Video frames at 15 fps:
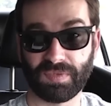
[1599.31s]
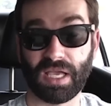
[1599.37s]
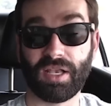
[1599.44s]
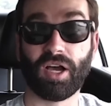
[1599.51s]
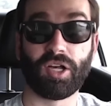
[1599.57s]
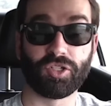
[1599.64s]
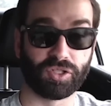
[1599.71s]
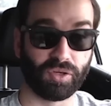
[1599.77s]
And
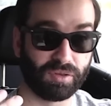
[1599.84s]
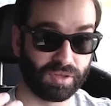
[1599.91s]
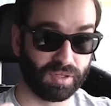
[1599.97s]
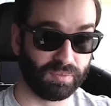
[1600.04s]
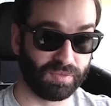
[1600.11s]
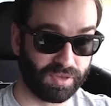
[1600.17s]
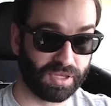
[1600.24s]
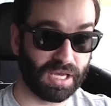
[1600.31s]
also
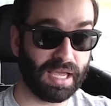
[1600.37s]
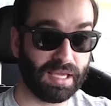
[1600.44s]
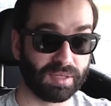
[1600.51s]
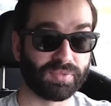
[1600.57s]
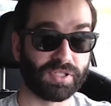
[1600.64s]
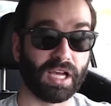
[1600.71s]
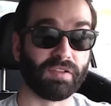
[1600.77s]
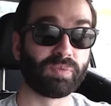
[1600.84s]
they
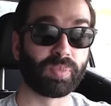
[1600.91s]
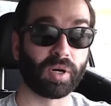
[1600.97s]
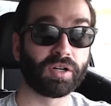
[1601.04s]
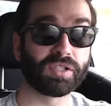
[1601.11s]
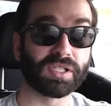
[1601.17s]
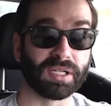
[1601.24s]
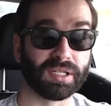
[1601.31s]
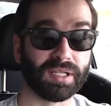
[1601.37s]
themselves
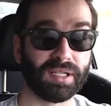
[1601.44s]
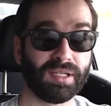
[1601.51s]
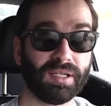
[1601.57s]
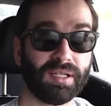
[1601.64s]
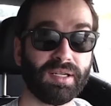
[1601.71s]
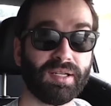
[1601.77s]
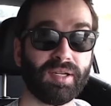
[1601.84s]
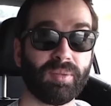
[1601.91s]
personally,
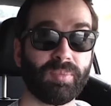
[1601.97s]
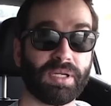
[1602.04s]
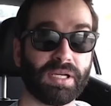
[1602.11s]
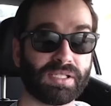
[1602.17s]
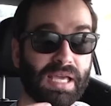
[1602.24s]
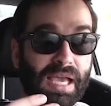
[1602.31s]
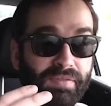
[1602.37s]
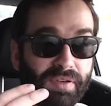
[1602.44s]

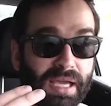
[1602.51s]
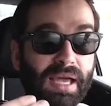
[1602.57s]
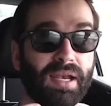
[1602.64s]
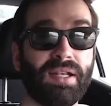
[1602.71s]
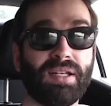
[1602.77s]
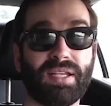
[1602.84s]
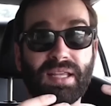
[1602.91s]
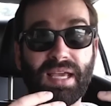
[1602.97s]
because they haven't gotten
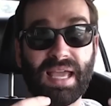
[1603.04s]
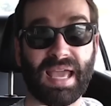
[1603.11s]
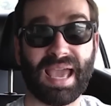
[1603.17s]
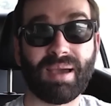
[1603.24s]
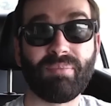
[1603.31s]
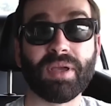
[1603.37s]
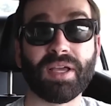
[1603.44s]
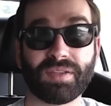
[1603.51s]
into the
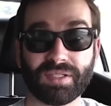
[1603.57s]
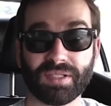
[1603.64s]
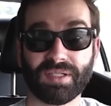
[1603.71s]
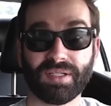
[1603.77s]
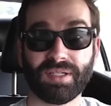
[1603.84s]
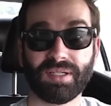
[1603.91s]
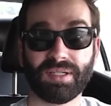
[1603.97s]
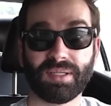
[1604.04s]
habit
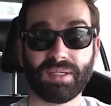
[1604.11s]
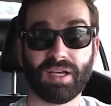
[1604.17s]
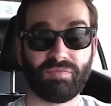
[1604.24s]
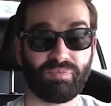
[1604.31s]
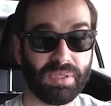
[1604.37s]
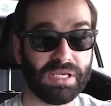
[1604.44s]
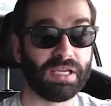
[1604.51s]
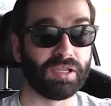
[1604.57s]

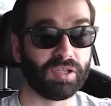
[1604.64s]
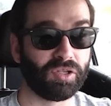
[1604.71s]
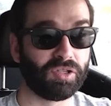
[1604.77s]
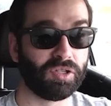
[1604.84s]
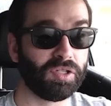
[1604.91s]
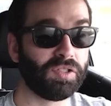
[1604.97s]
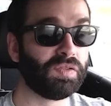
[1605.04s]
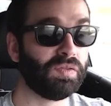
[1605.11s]
of being
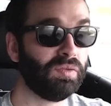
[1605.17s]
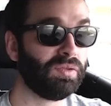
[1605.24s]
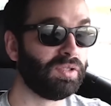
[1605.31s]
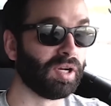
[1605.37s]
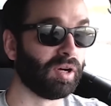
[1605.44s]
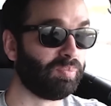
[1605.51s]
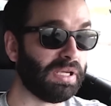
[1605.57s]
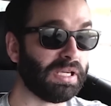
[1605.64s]
good,
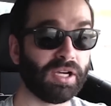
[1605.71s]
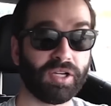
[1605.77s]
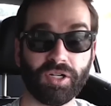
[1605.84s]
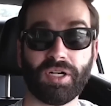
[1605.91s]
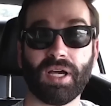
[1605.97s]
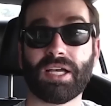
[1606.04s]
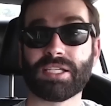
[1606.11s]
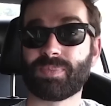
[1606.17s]
you know, being a
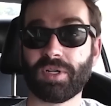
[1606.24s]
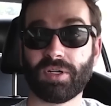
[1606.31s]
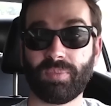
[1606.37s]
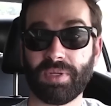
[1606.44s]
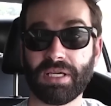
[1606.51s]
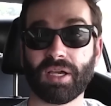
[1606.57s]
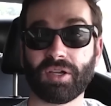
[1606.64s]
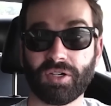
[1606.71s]
good husband or
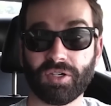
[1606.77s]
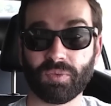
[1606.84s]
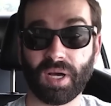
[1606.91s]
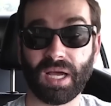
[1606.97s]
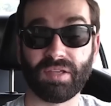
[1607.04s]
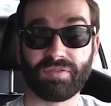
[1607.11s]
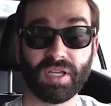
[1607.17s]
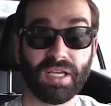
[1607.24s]
being a good
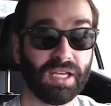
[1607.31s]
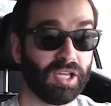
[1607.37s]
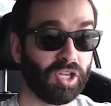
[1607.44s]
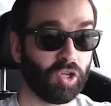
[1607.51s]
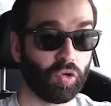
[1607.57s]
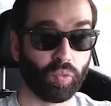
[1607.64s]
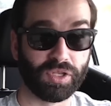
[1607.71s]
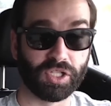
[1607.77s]
wife,
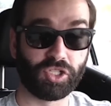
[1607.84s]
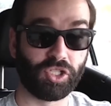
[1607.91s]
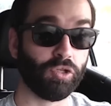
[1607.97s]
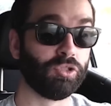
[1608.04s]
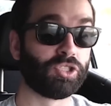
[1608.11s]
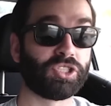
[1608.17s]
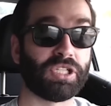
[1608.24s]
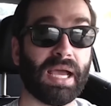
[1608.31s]
when this
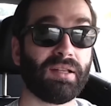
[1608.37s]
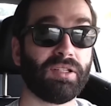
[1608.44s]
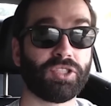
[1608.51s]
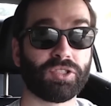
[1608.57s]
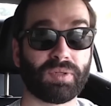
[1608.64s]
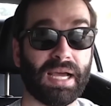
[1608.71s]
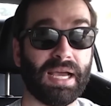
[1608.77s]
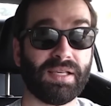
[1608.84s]
huge
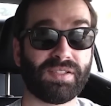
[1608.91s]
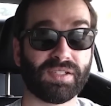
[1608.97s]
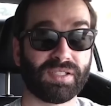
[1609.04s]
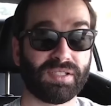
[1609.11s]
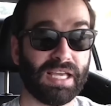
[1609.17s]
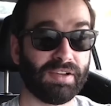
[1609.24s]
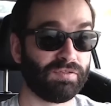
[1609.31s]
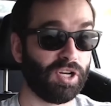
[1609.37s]
challenge arises,
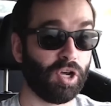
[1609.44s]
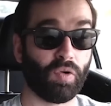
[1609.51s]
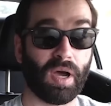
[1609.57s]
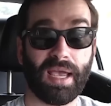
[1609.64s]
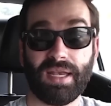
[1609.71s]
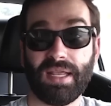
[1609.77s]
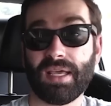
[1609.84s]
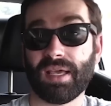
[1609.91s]
they have no
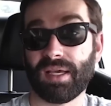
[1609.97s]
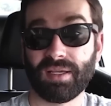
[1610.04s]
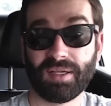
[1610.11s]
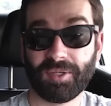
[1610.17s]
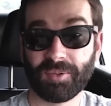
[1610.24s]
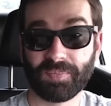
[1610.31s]
idea